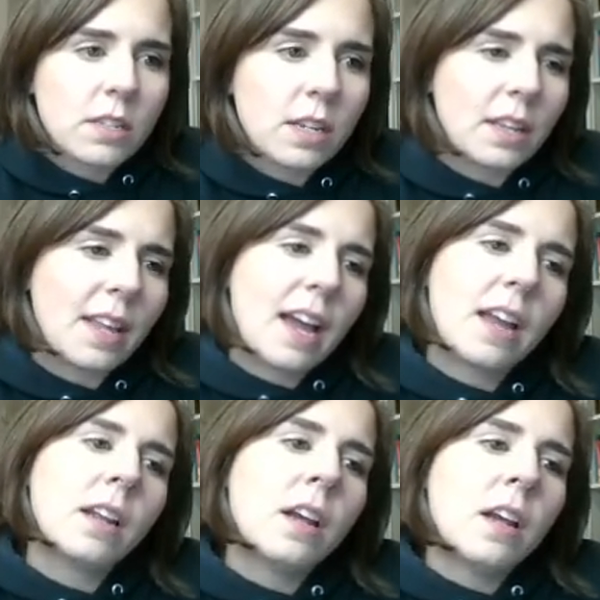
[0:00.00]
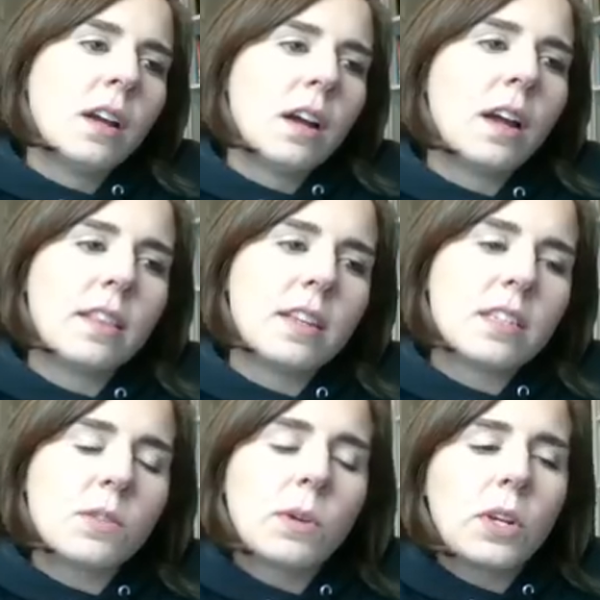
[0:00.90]
And this
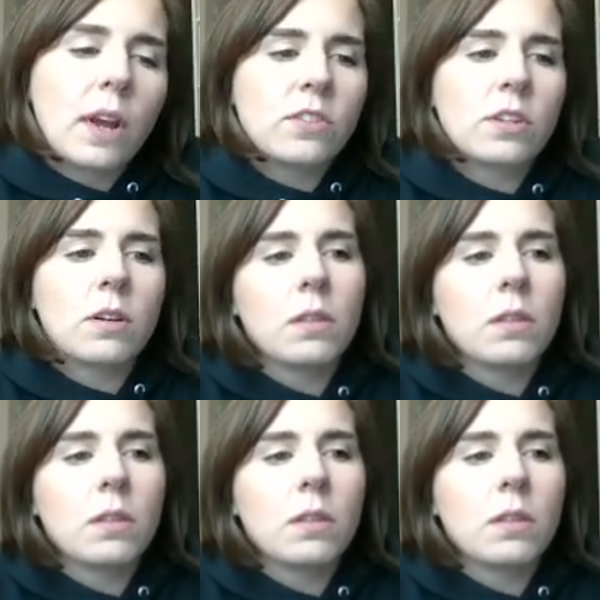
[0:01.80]
is where you have to start